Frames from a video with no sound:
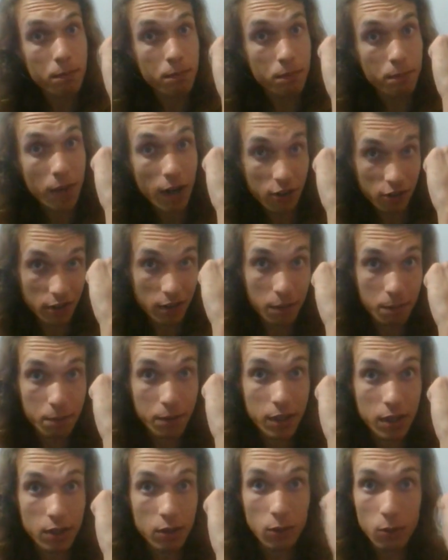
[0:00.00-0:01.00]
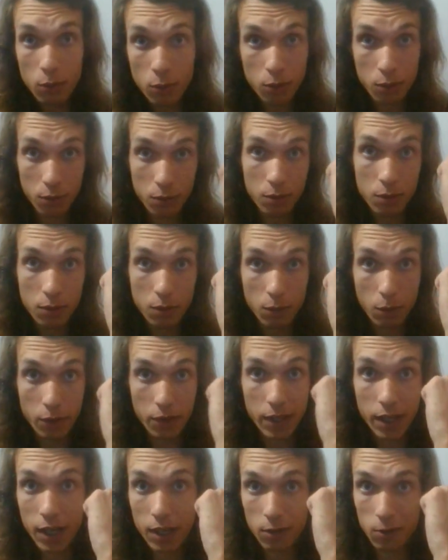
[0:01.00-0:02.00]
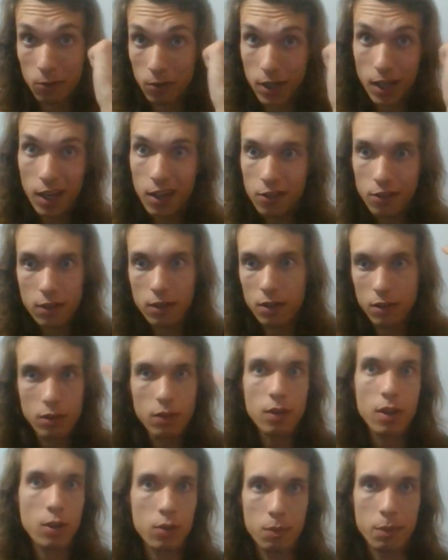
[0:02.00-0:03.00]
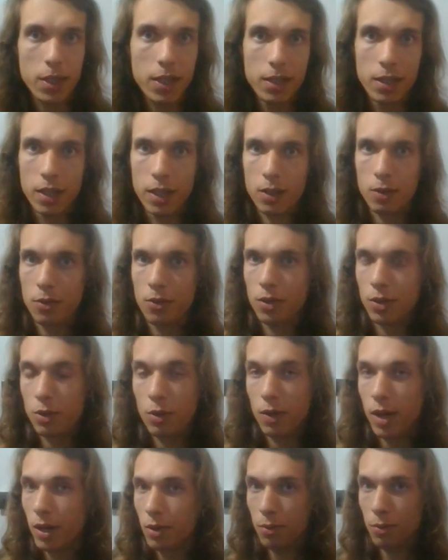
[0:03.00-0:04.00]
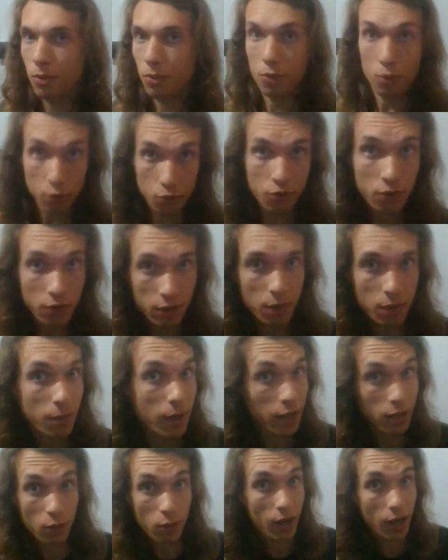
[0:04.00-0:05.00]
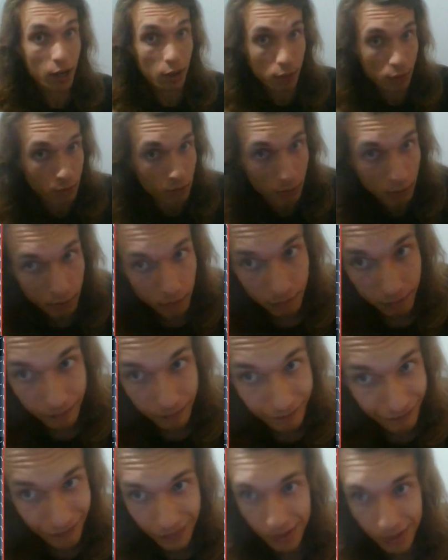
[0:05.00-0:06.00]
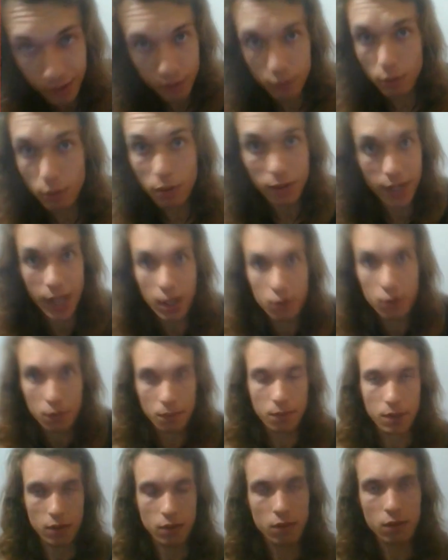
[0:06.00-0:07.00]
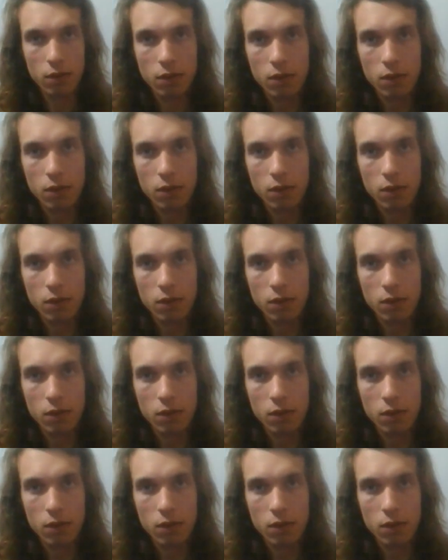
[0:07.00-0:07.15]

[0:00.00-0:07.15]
actually pretty good with directories. I actually know how to make directories, I know how to search in them, I know how to do all kinds of things.